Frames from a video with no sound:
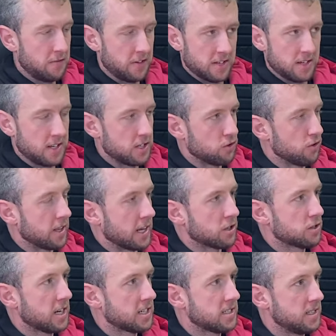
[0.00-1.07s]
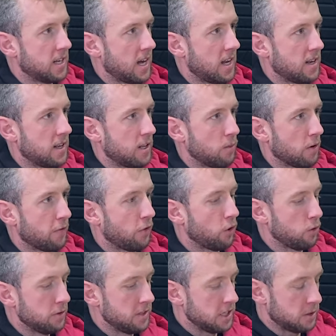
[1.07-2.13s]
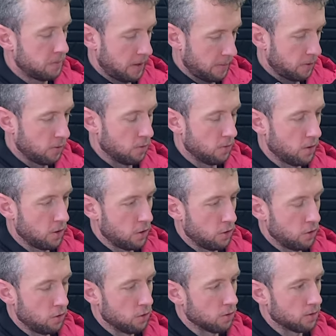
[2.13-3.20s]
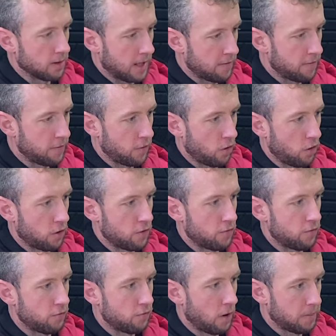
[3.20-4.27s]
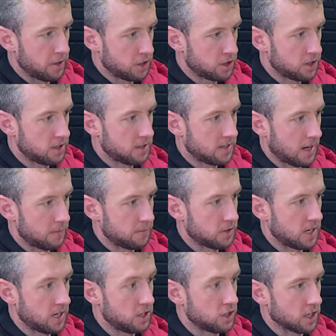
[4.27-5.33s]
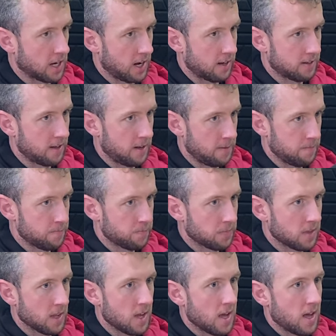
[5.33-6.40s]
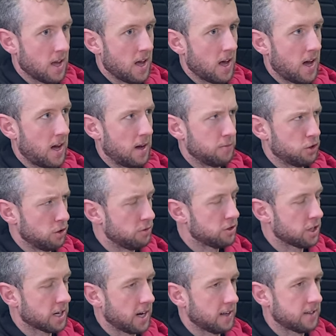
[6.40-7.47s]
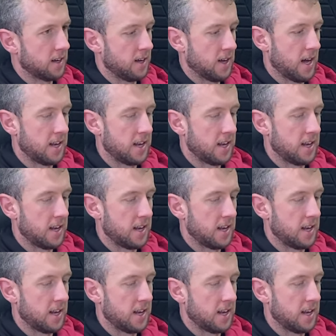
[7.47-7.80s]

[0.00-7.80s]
And yeah. it's really interesting. And they were following these people who live on rubbish tips in Jakarta. I'm sure it was Jakarta.